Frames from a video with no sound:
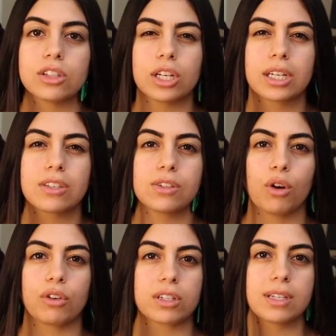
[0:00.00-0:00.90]
look is
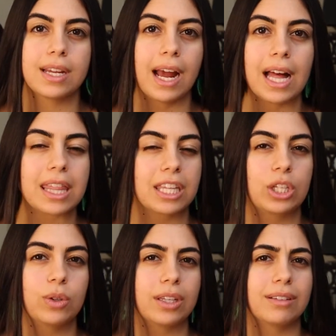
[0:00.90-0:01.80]
so versatile. I think
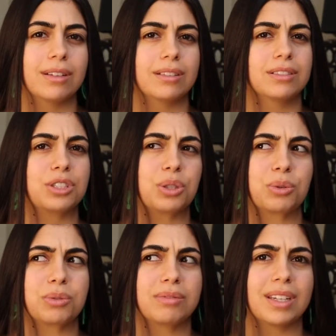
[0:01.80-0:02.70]
you can
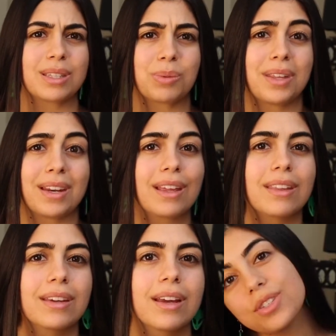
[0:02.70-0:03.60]
do this with
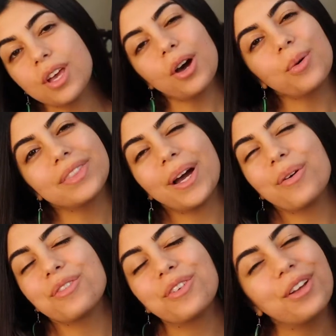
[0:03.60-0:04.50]
anything. So
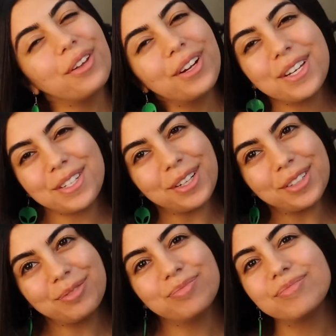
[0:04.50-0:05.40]
without further
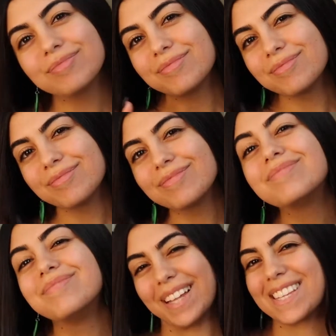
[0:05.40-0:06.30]
ado,
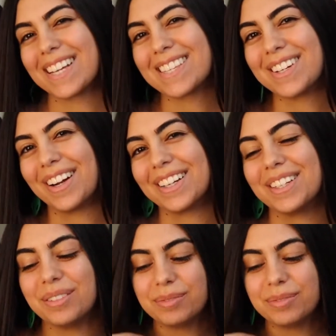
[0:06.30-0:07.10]
let's get started.